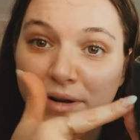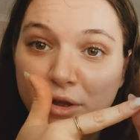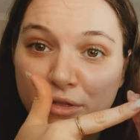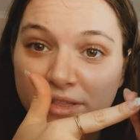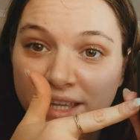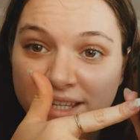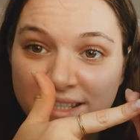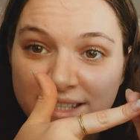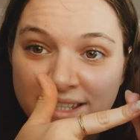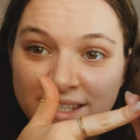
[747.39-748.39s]
I got
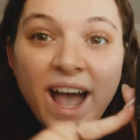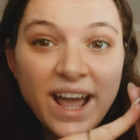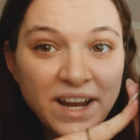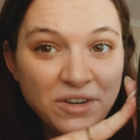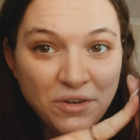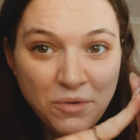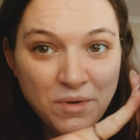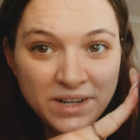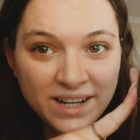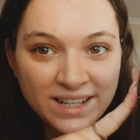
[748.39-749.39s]
this. I don't know
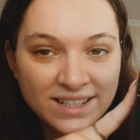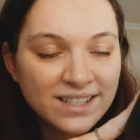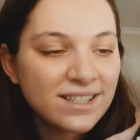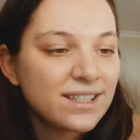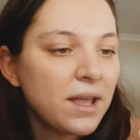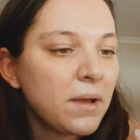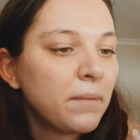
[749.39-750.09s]
what it is.